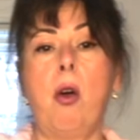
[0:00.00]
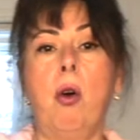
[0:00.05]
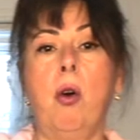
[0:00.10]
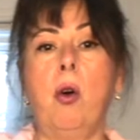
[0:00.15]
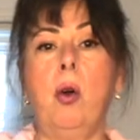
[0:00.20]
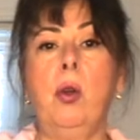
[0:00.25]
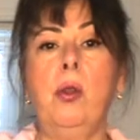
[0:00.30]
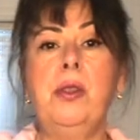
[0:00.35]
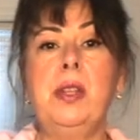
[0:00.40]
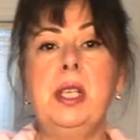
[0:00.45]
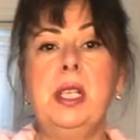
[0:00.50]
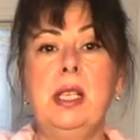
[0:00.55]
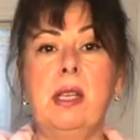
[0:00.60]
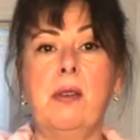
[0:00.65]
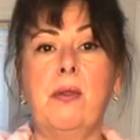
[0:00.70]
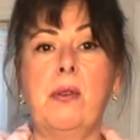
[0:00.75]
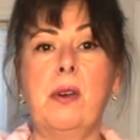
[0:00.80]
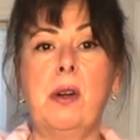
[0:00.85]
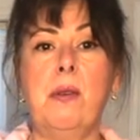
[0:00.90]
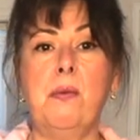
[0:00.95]
all the
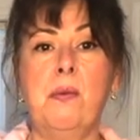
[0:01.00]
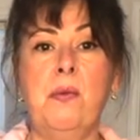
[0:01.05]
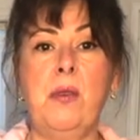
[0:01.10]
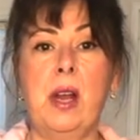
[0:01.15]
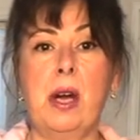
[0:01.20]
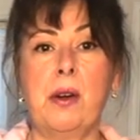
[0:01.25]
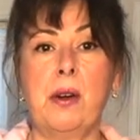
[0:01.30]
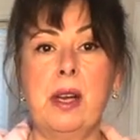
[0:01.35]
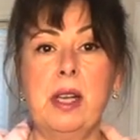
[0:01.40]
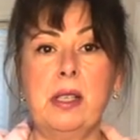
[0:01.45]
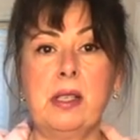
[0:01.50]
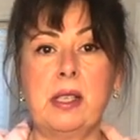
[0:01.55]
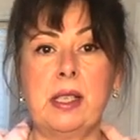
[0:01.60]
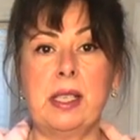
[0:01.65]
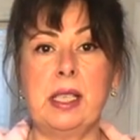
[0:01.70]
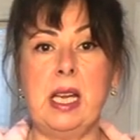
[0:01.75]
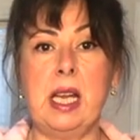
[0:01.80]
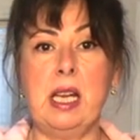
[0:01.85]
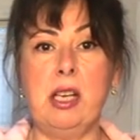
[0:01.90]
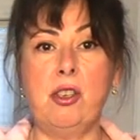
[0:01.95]
different various
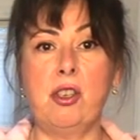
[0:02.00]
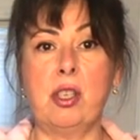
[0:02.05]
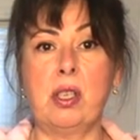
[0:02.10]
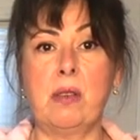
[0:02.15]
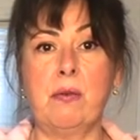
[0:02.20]
stages